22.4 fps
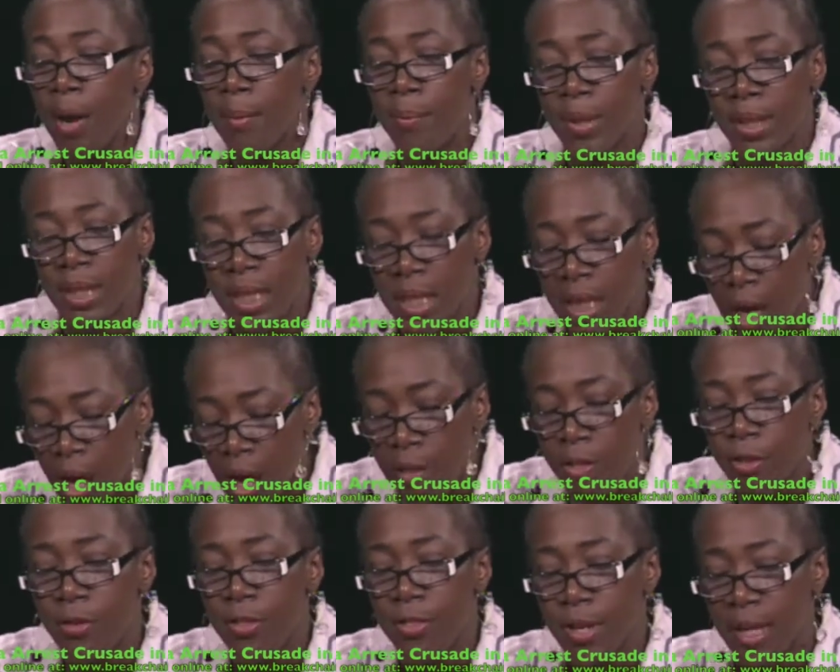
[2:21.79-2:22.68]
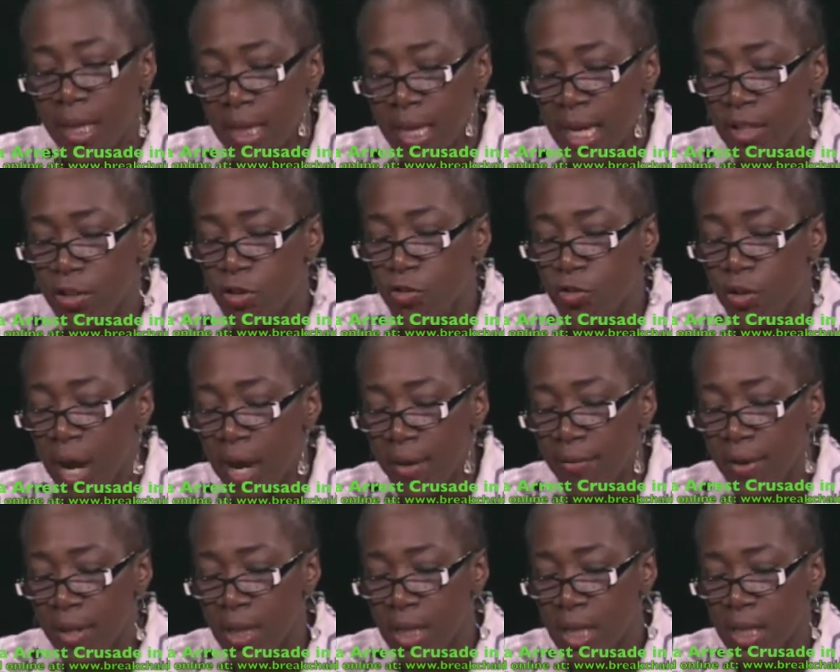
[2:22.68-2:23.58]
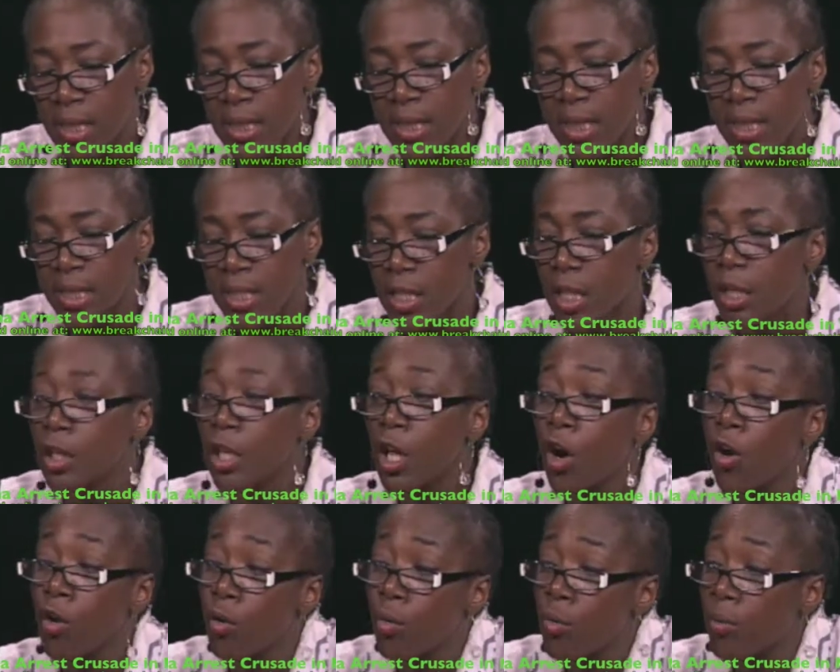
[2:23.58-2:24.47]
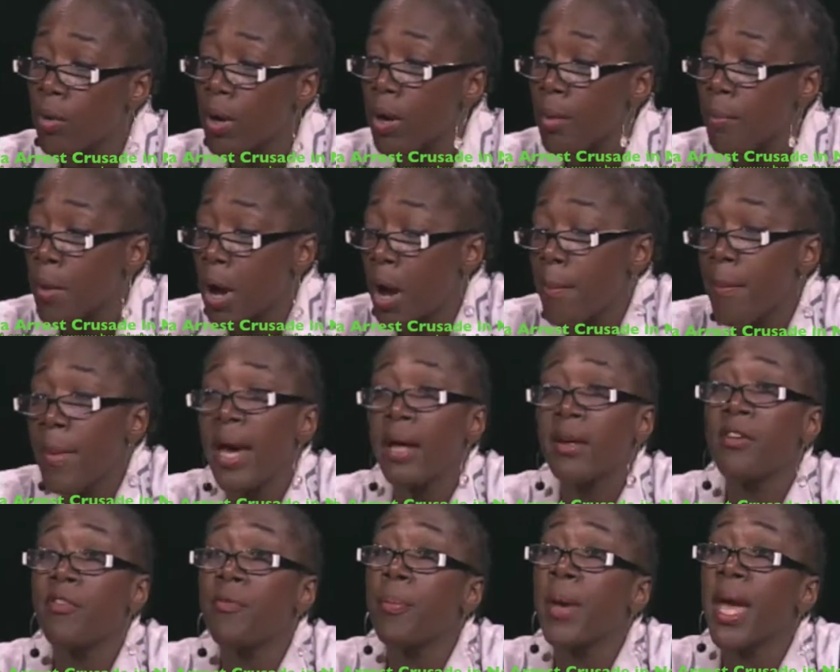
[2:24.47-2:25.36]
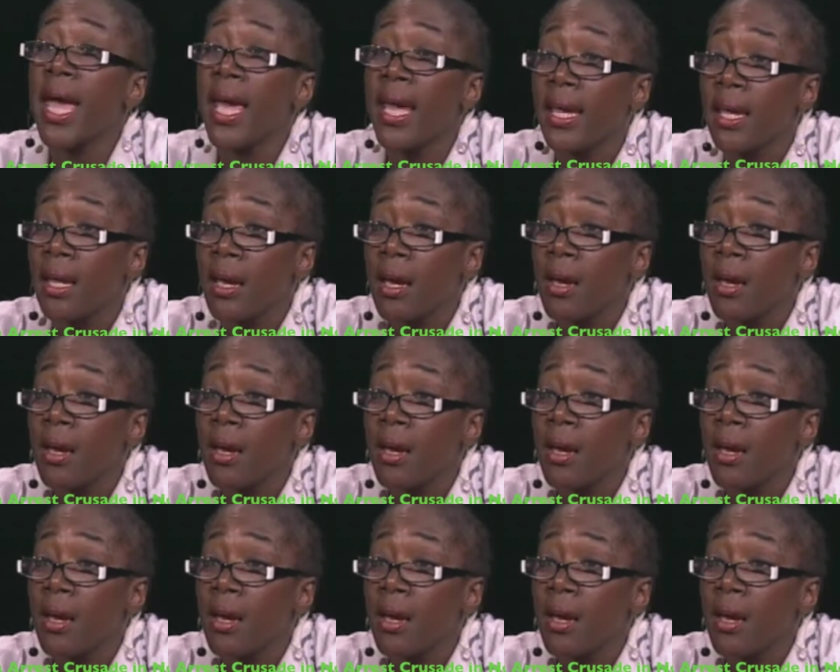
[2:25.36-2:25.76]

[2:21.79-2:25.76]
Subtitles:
But the other thing that's driving this is the low amount of pay